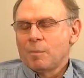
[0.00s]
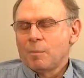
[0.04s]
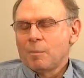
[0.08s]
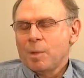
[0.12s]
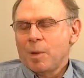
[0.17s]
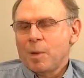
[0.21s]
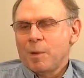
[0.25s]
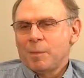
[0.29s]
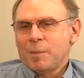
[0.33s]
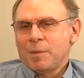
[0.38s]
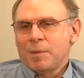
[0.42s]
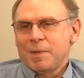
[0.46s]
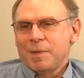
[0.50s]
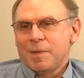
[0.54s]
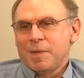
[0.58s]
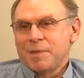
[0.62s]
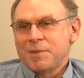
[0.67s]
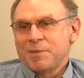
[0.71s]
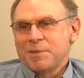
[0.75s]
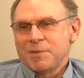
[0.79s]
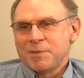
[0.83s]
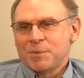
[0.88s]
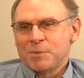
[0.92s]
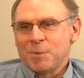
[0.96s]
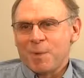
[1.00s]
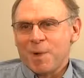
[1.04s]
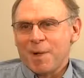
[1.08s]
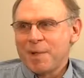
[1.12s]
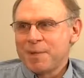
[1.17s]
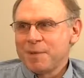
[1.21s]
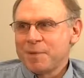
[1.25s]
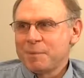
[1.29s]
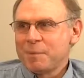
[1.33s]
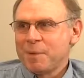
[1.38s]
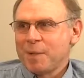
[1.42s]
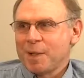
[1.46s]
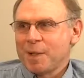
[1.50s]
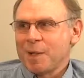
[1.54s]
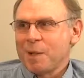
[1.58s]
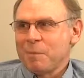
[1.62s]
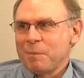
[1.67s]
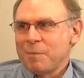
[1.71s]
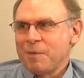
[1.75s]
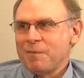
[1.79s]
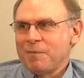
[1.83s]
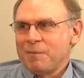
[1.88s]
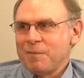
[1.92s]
Probably the easiest way is pick up the